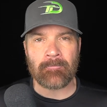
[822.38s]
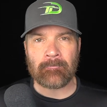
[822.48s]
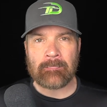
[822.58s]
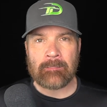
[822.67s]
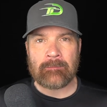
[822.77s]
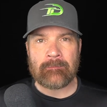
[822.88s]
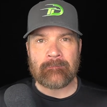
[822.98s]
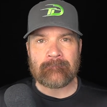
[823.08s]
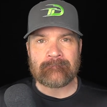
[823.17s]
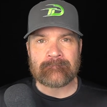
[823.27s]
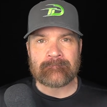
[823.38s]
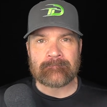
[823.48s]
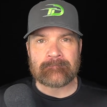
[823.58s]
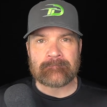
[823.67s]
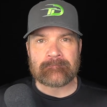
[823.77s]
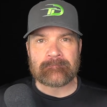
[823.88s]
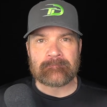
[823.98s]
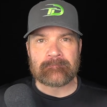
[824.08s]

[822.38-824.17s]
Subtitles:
Nobody speaks.